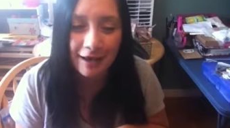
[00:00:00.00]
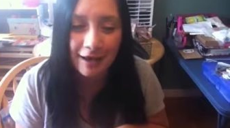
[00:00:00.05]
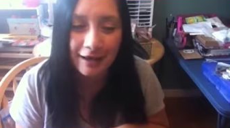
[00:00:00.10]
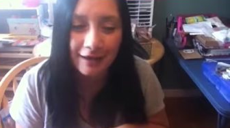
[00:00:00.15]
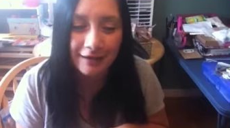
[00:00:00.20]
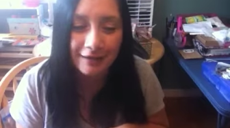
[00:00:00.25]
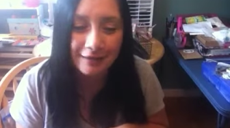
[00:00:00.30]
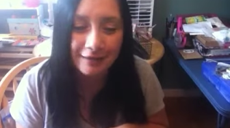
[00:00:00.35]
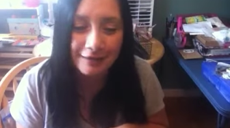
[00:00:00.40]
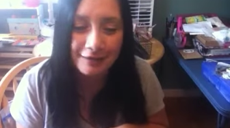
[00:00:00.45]

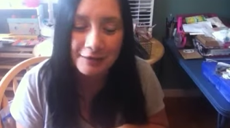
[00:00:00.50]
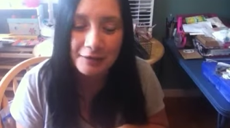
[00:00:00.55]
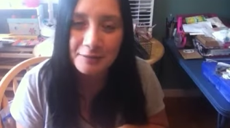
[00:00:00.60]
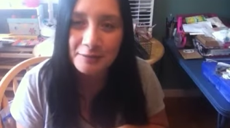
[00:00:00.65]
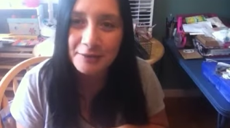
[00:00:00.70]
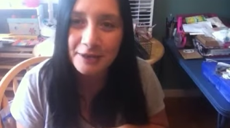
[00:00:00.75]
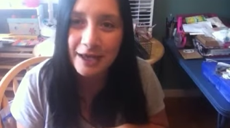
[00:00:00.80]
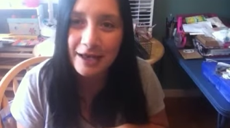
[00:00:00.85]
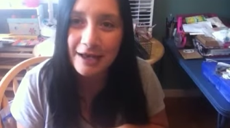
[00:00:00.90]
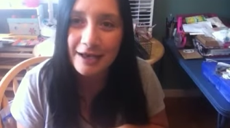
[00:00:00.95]
And
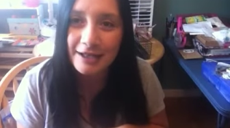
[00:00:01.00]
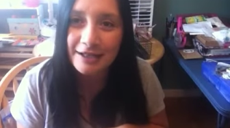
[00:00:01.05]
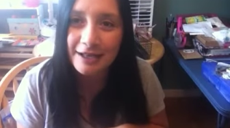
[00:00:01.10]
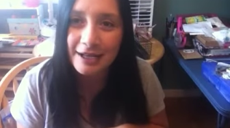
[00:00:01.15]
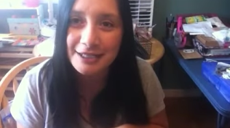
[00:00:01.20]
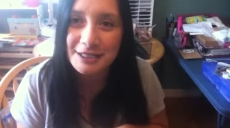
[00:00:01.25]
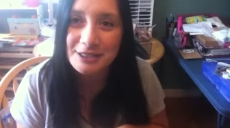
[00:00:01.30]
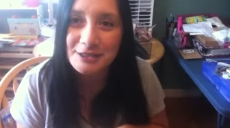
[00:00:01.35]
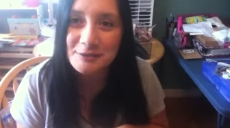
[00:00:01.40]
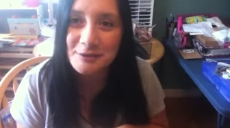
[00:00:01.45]
um, yeah,
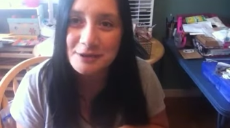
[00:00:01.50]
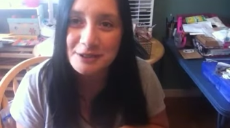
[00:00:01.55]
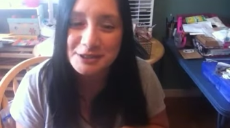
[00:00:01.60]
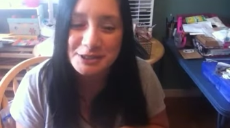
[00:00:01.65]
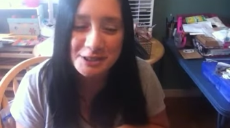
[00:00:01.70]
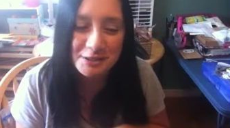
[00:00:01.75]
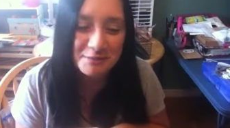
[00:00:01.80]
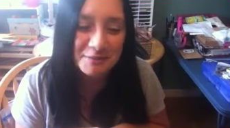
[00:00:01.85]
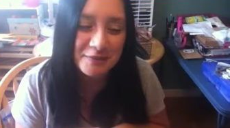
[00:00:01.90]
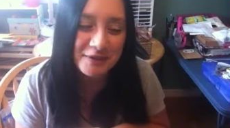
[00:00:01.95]
I just want to
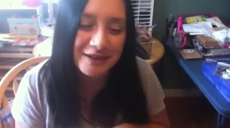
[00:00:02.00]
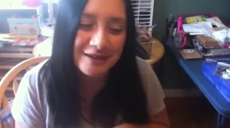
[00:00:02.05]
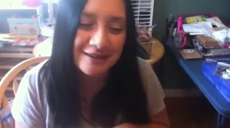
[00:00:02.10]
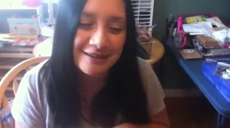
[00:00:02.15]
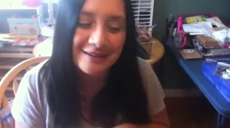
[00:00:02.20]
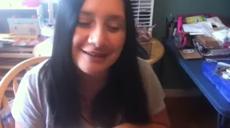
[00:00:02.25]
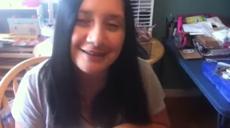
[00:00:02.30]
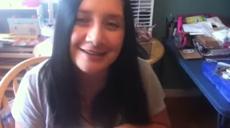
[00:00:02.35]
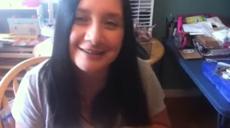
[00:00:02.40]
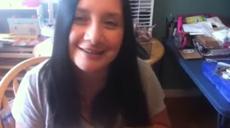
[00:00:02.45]
jump
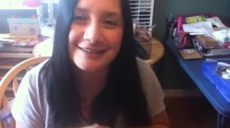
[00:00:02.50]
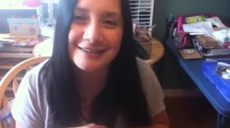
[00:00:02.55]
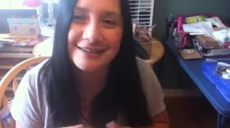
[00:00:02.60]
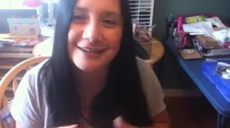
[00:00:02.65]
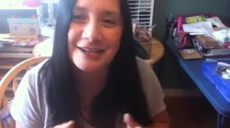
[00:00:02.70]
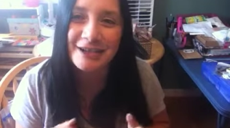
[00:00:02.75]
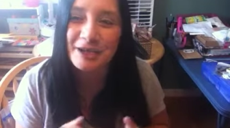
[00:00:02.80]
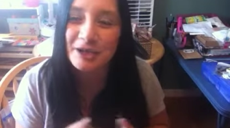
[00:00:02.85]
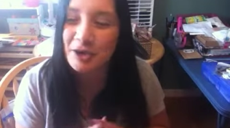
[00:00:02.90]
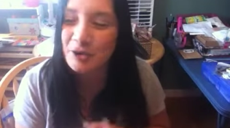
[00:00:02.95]
in and
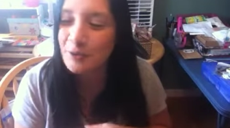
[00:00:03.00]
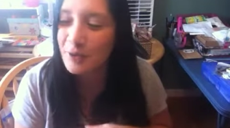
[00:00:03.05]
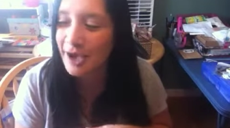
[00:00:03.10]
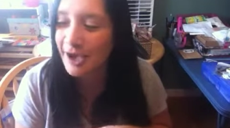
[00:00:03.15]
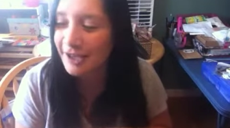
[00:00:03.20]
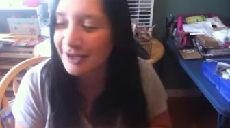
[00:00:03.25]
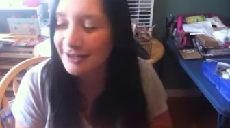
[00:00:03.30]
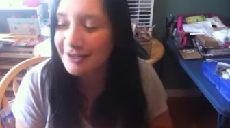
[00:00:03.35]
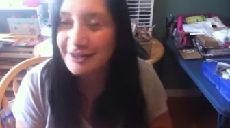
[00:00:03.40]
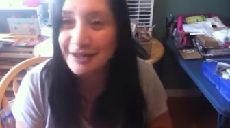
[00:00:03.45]
go
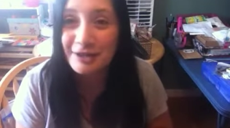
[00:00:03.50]
at it.